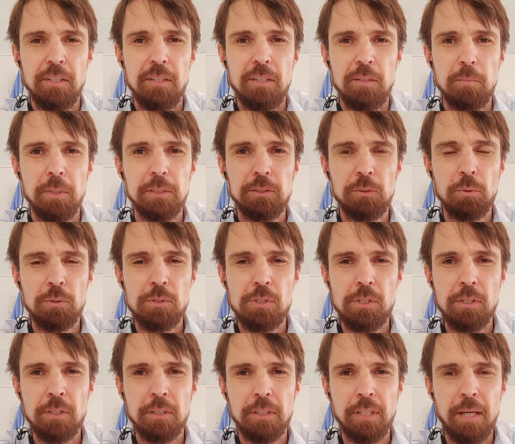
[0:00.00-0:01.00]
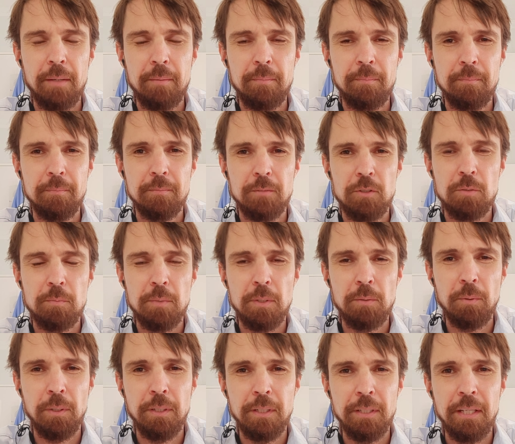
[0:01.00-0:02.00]
My daughter came to me
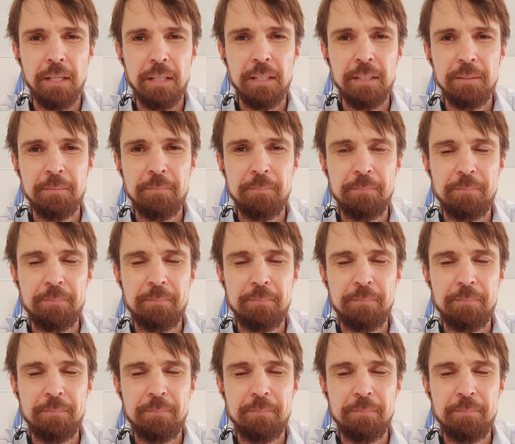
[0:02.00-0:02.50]
one day.